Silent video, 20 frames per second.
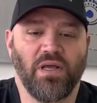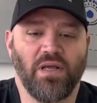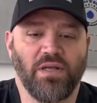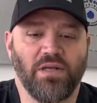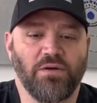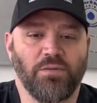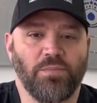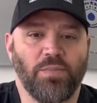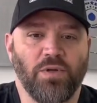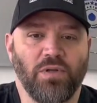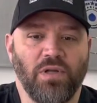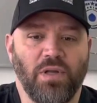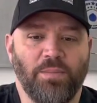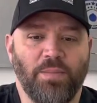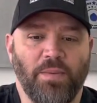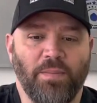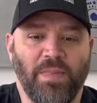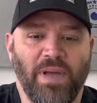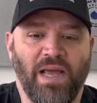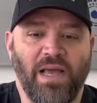it'll pull up
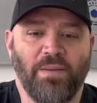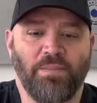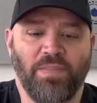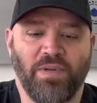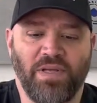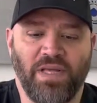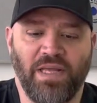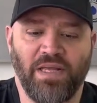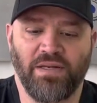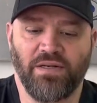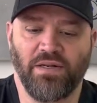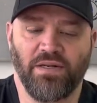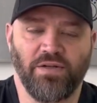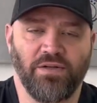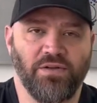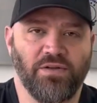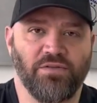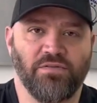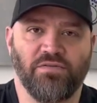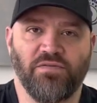a map, and
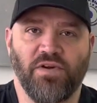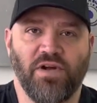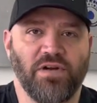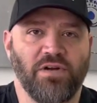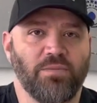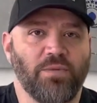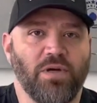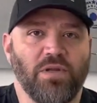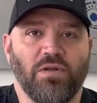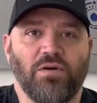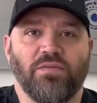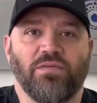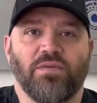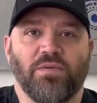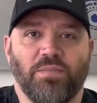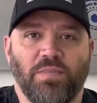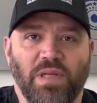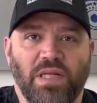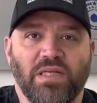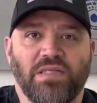you can find them all over the
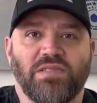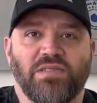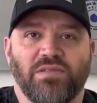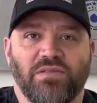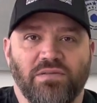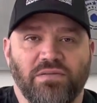place.